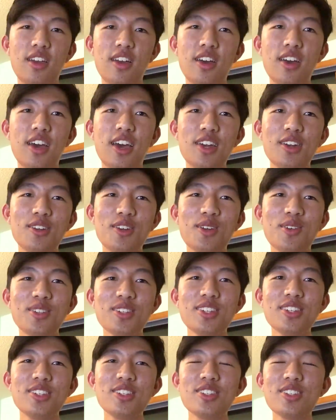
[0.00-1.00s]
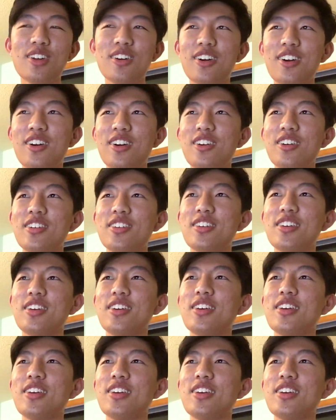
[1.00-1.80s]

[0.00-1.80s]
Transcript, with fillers: I don't know, it's, it's just hard.